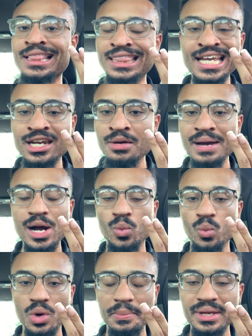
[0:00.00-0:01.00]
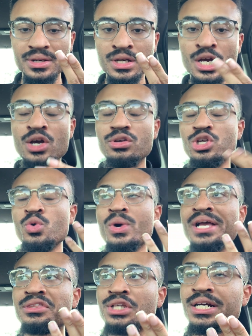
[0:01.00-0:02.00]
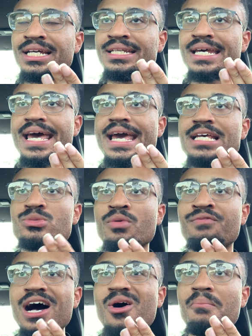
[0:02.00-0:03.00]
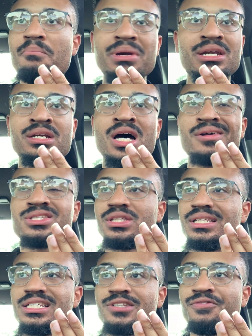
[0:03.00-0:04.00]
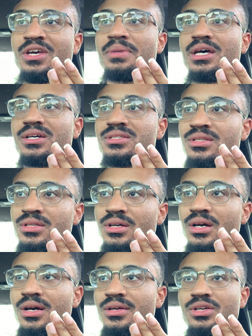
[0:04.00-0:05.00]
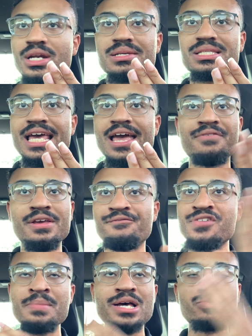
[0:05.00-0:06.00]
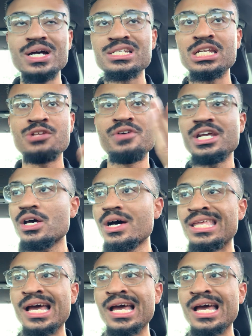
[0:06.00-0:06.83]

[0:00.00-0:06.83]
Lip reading: thinking about women. You went 30 days without beating out to these females. You know what I'm saying? If females watching this video, y'all